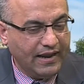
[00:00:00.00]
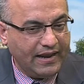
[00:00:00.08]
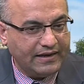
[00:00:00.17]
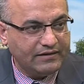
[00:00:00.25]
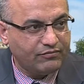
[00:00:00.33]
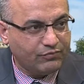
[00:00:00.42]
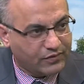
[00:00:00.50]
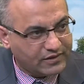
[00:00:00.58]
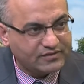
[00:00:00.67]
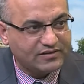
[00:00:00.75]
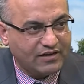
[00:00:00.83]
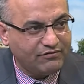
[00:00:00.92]
And
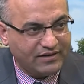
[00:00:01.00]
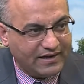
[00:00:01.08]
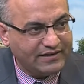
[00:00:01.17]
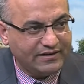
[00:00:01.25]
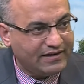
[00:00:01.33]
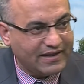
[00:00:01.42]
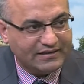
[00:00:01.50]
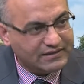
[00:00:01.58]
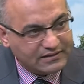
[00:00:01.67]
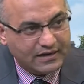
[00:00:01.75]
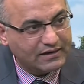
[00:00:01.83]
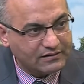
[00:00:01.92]
first time when I read, I
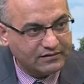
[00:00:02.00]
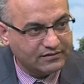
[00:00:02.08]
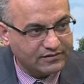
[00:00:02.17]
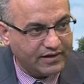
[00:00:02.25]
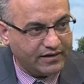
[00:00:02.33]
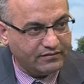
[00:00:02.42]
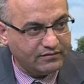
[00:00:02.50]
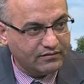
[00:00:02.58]
did not understand.